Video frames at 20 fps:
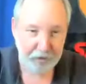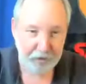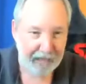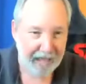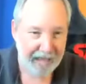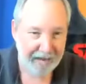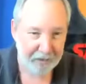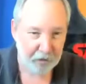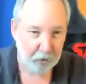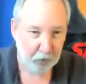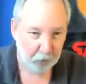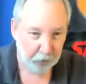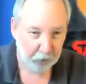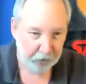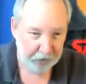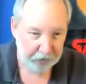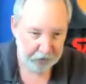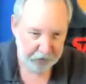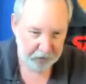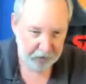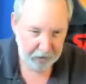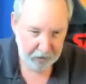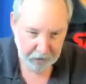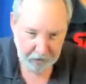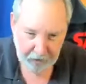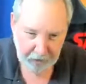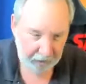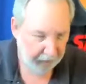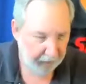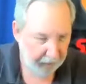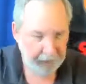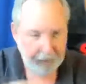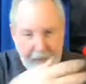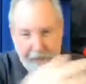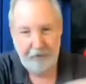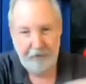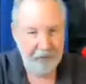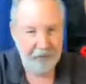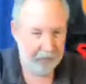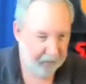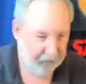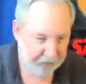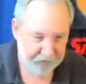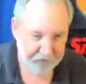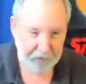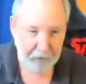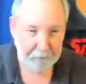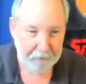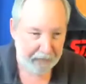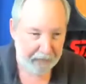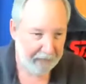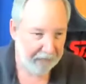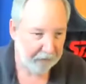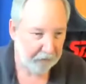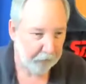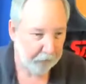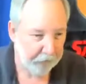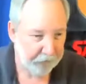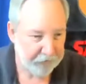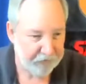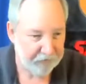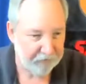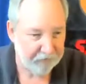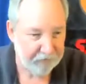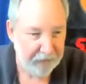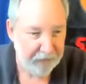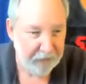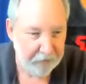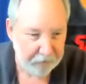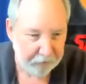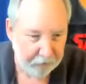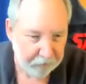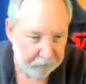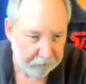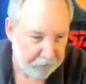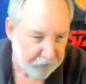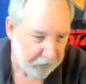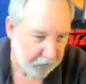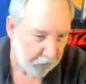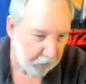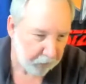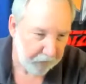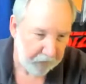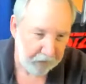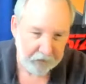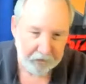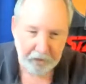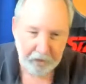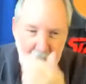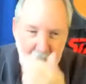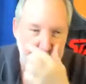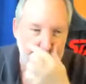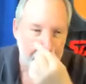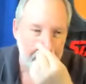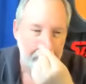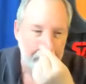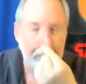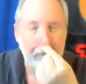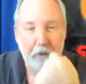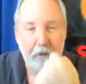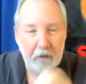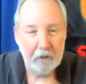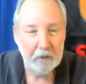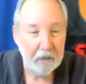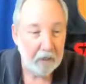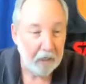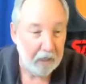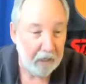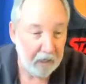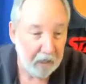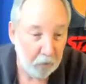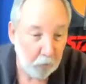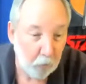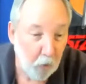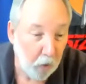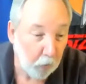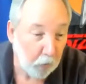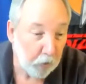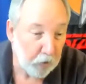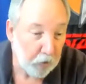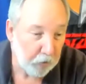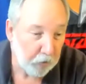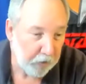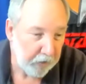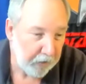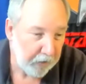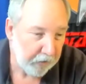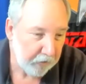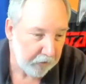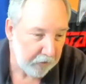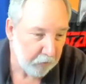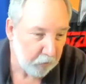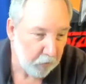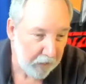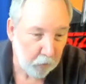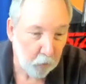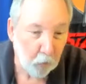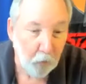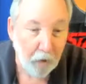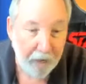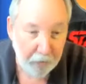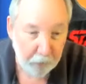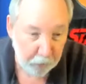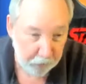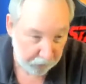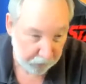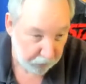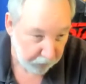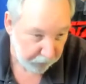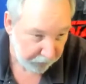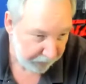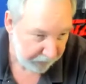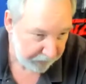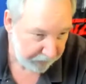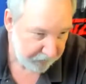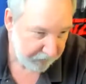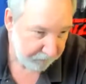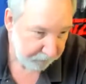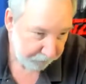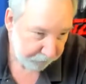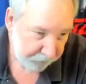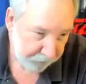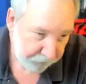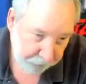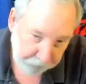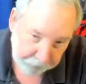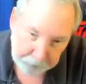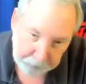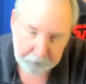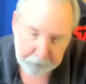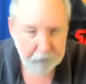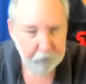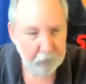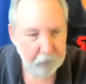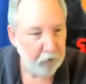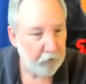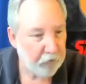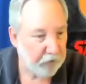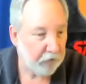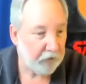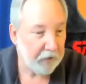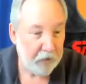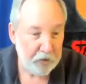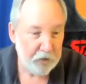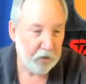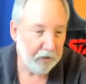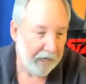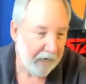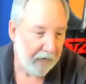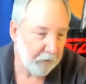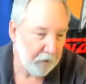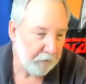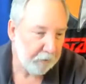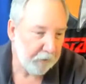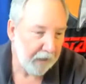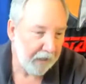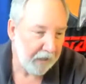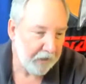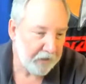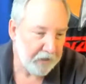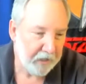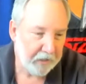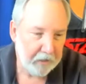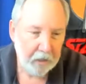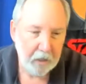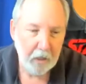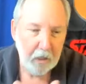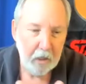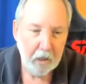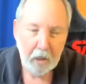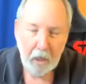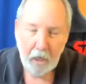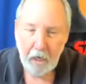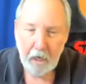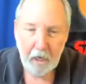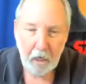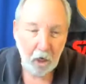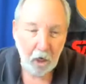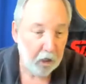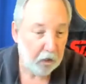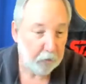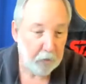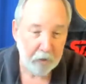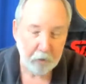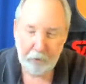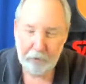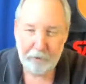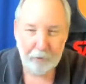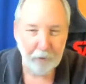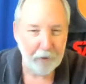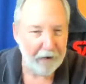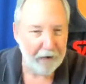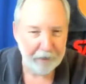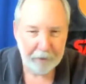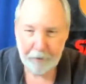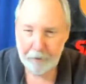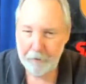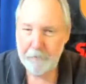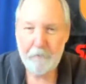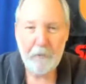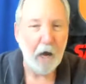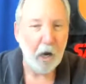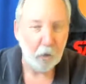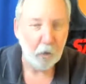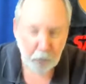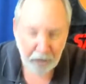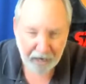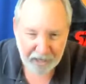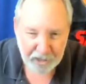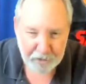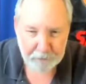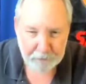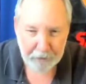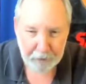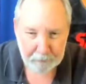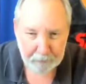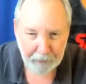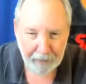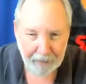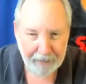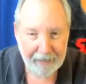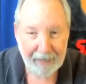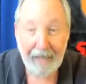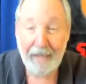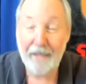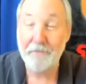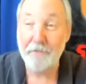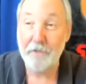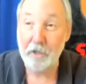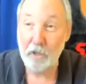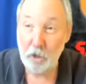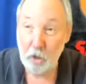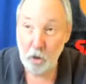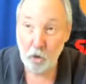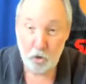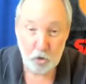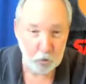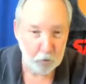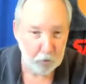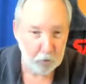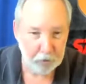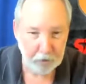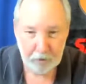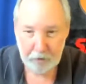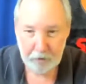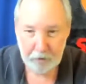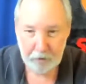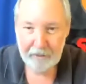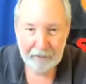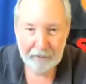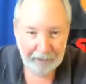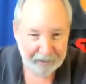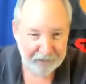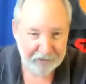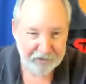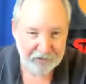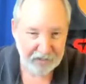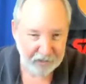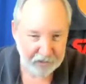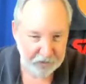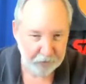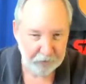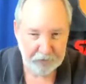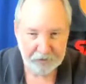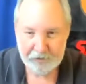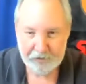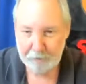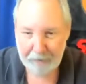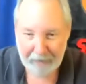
categories and then subcategories of either. So we're going to talk about uh, what we're doing here and, and why we're doing it. So let's start out with project uh, hardware required, a Raspberry Pi and the usual accessories, a